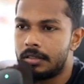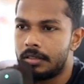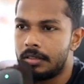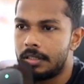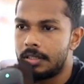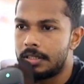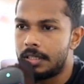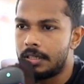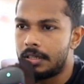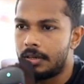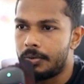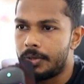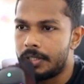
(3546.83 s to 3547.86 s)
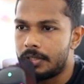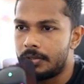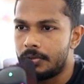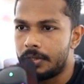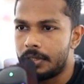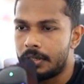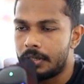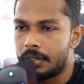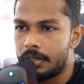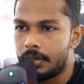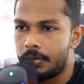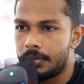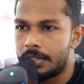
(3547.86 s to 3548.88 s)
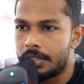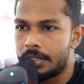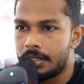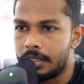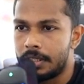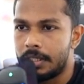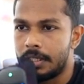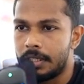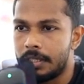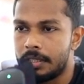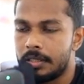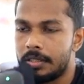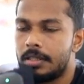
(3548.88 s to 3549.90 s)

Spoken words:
Let's see how it's doing. How it's done in here.